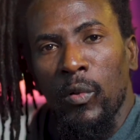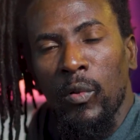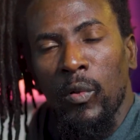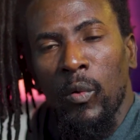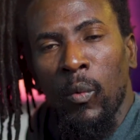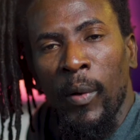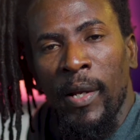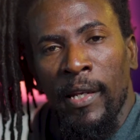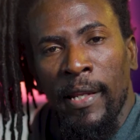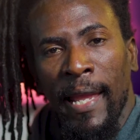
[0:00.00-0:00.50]

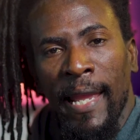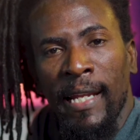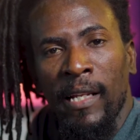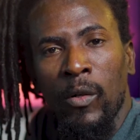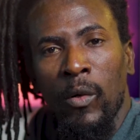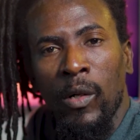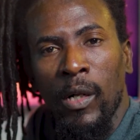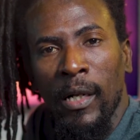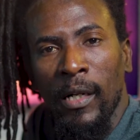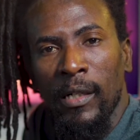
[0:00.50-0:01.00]
with the egg
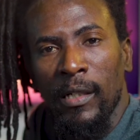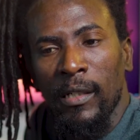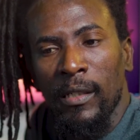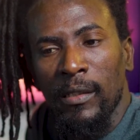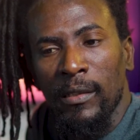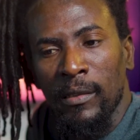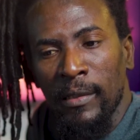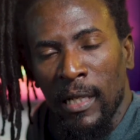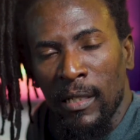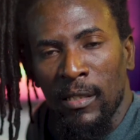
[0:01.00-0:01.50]
cooker,
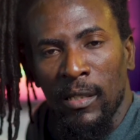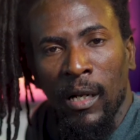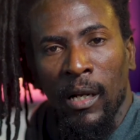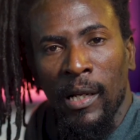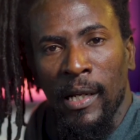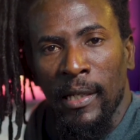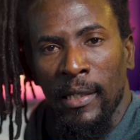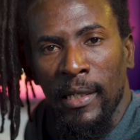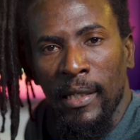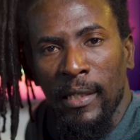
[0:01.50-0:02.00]
that's all I
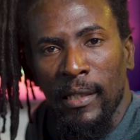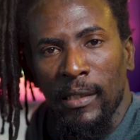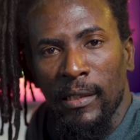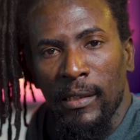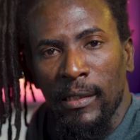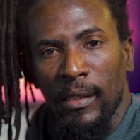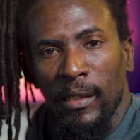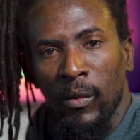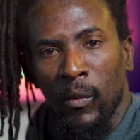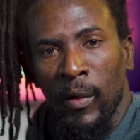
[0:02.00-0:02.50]
did.
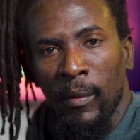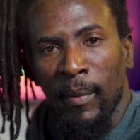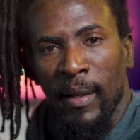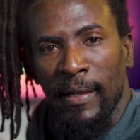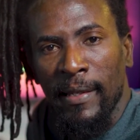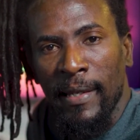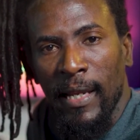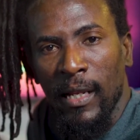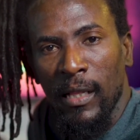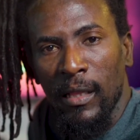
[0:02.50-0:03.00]
With my
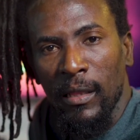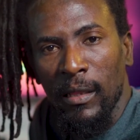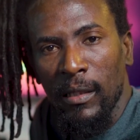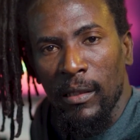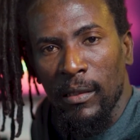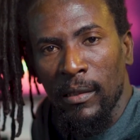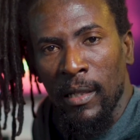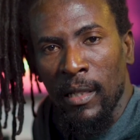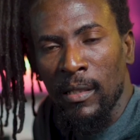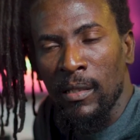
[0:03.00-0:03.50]
kettle,
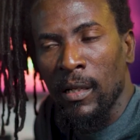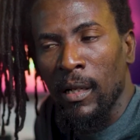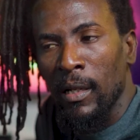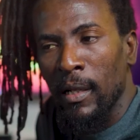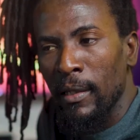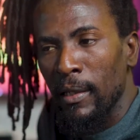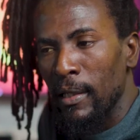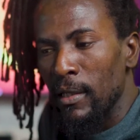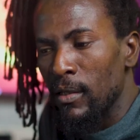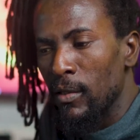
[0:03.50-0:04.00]
that's all I
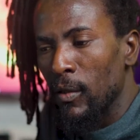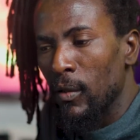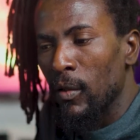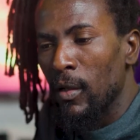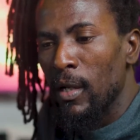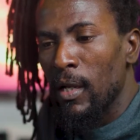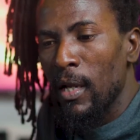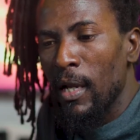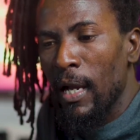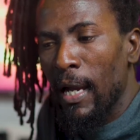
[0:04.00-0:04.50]
did. So
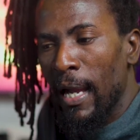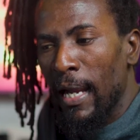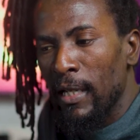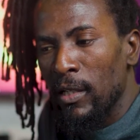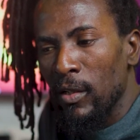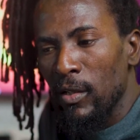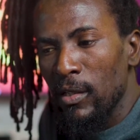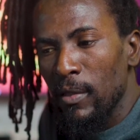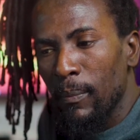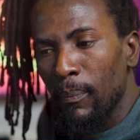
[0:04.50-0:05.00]
I
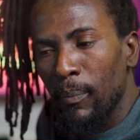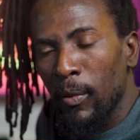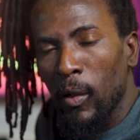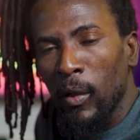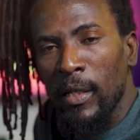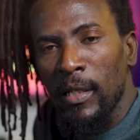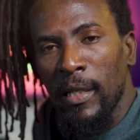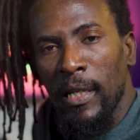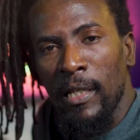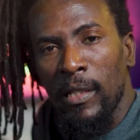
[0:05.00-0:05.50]
just plug
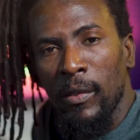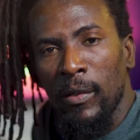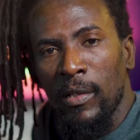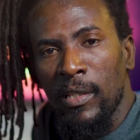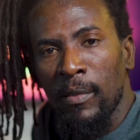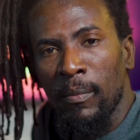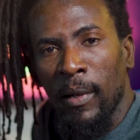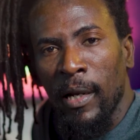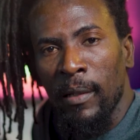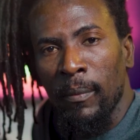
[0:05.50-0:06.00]
it into the
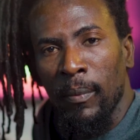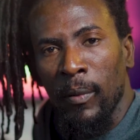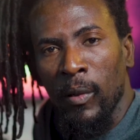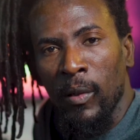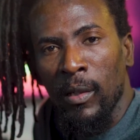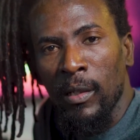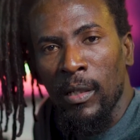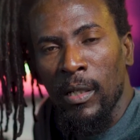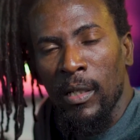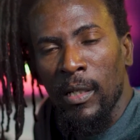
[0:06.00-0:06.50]
smart plug
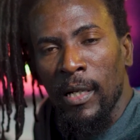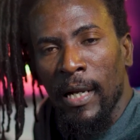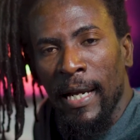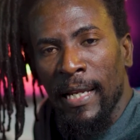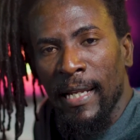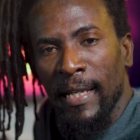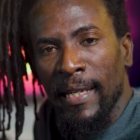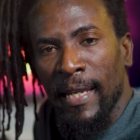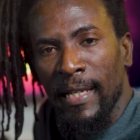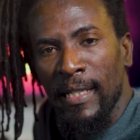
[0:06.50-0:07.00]
and I
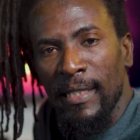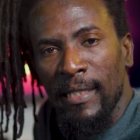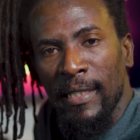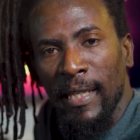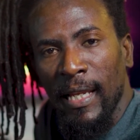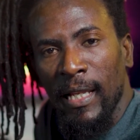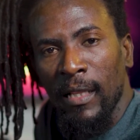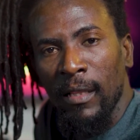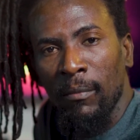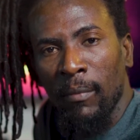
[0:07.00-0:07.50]
can
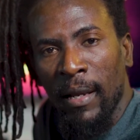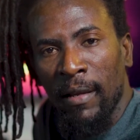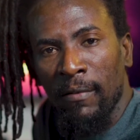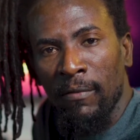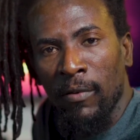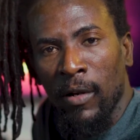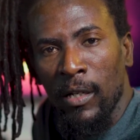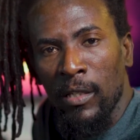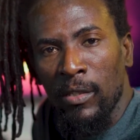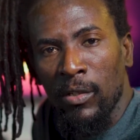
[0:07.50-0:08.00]
tell my
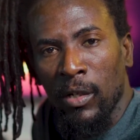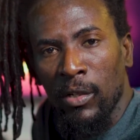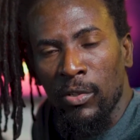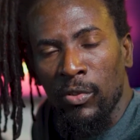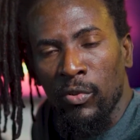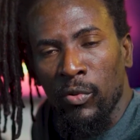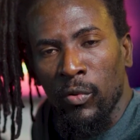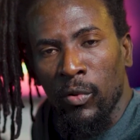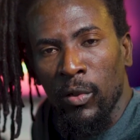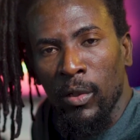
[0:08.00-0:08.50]
voice
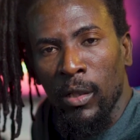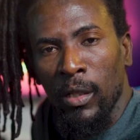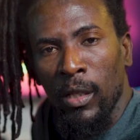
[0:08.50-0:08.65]
control